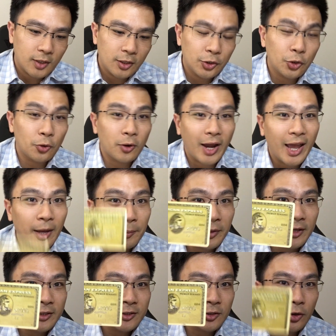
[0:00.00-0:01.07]
your
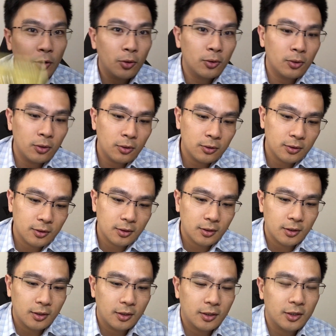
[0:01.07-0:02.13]
Amex Gold,
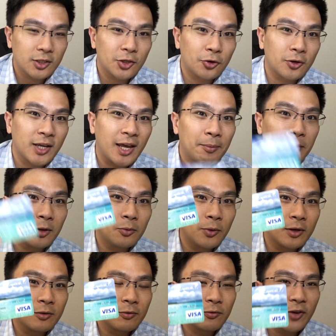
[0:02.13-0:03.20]
your Capital
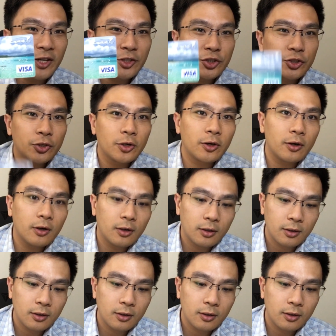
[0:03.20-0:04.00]
One Venture,